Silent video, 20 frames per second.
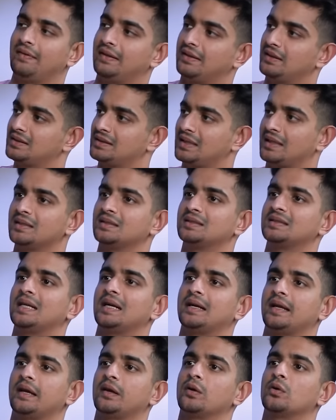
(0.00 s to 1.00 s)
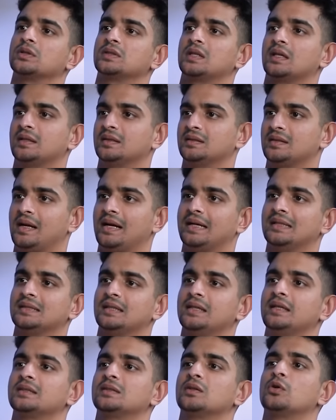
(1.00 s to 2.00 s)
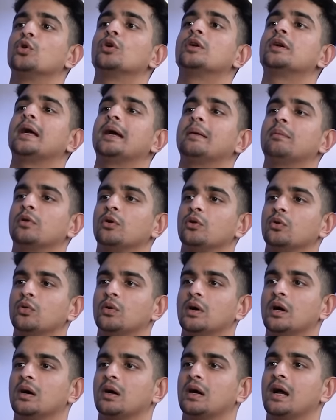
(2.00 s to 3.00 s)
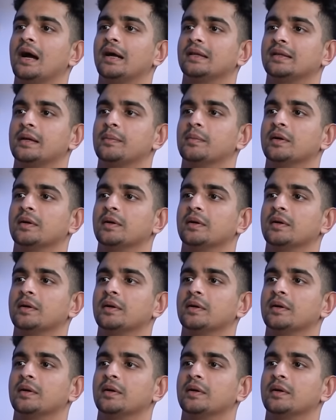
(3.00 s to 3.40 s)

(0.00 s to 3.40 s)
when the sun is setting or sun is rising, it's a good time to do a Gayatri